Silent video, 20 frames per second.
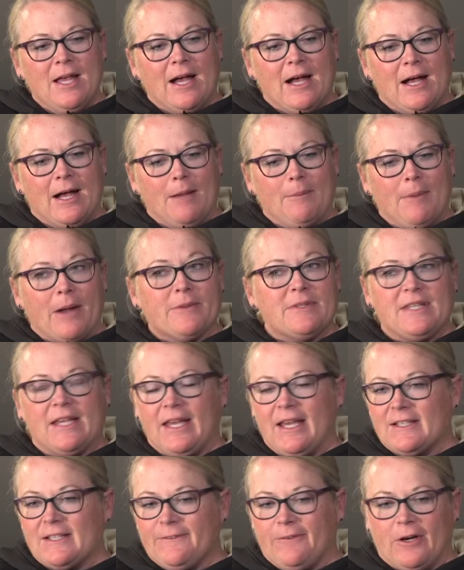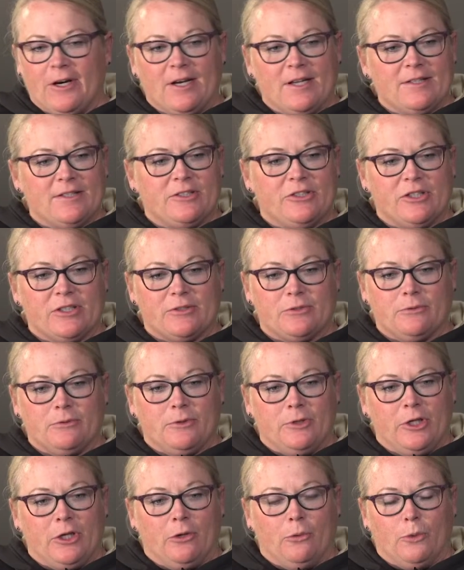I would say as far as just,
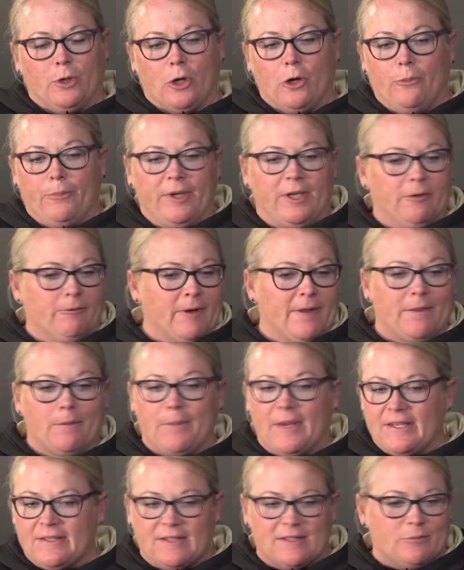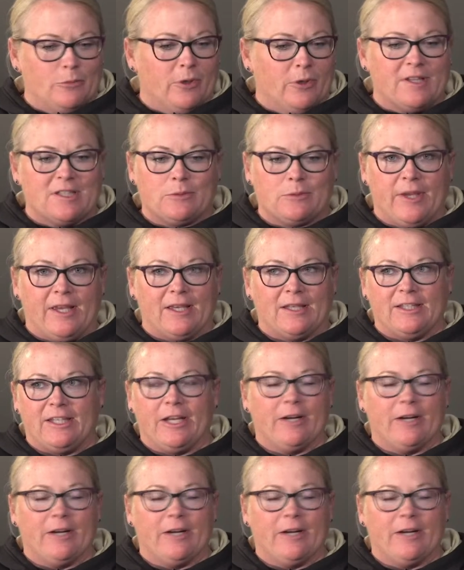you know, we're hoping to run the bases more this weekend.